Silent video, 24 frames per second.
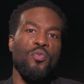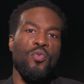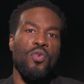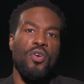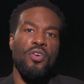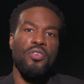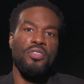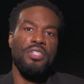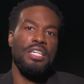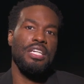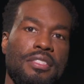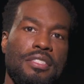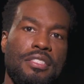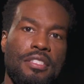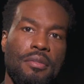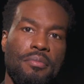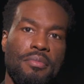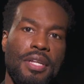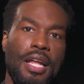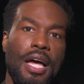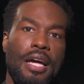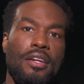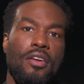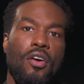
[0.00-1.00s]
world needs
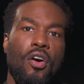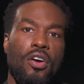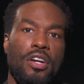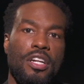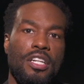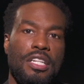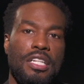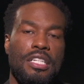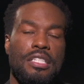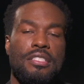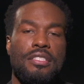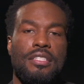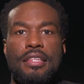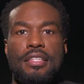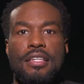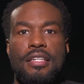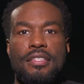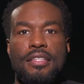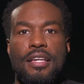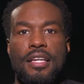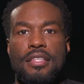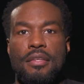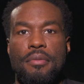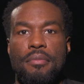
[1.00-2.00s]
some lightheartedness and
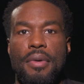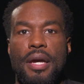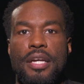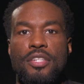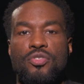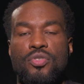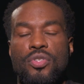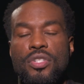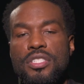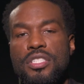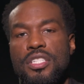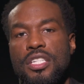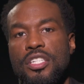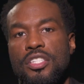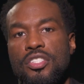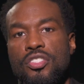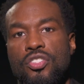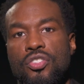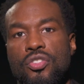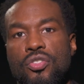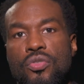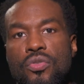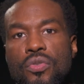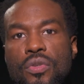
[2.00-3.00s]
think that the Matrix can
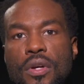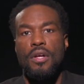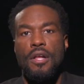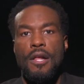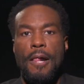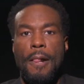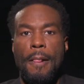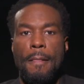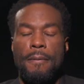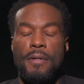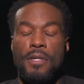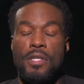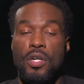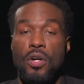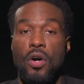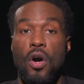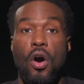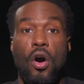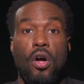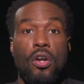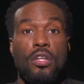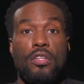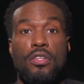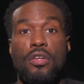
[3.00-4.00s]
do, you know,
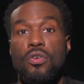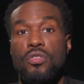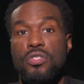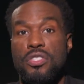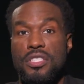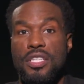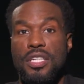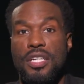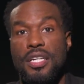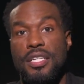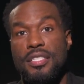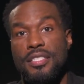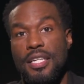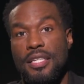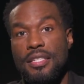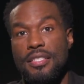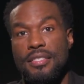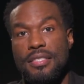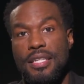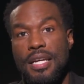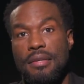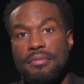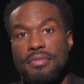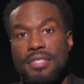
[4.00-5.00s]
all of those things at the
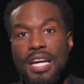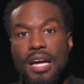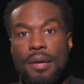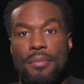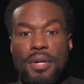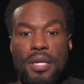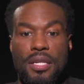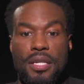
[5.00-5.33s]
same time. It